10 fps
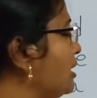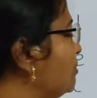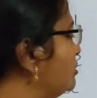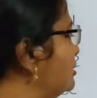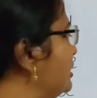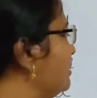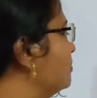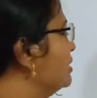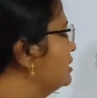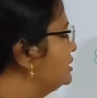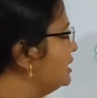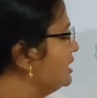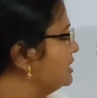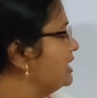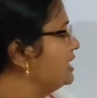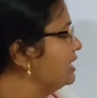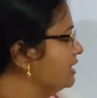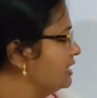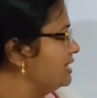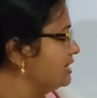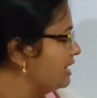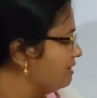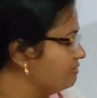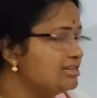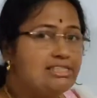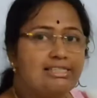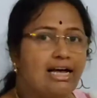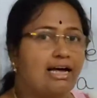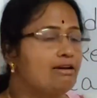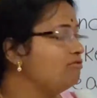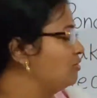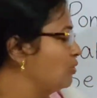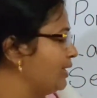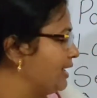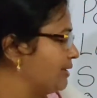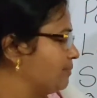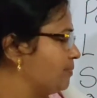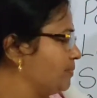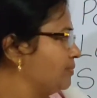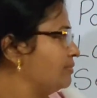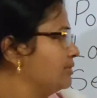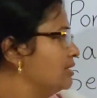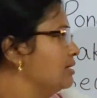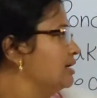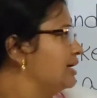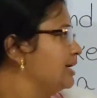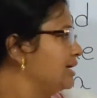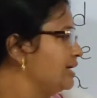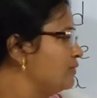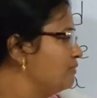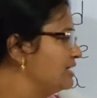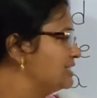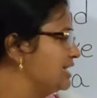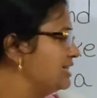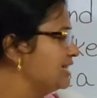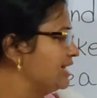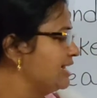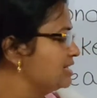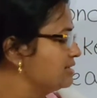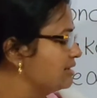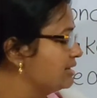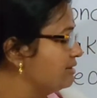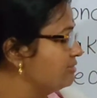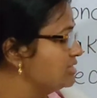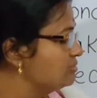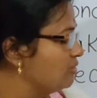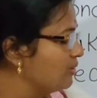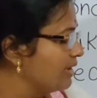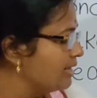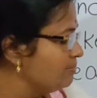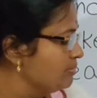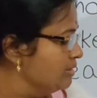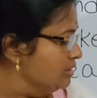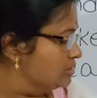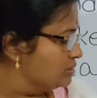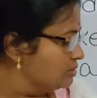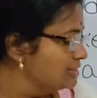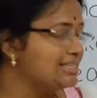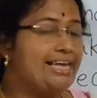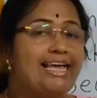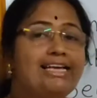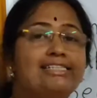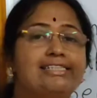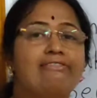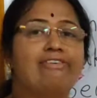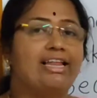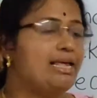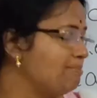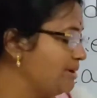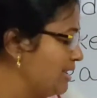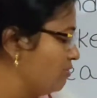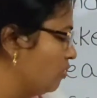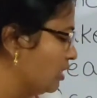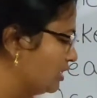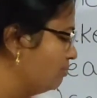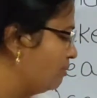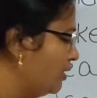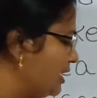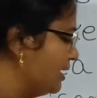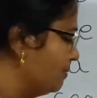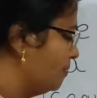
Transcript: about sea. See, here the rivers are flowing. If we see the rivers flowing, so sea is a very big water body.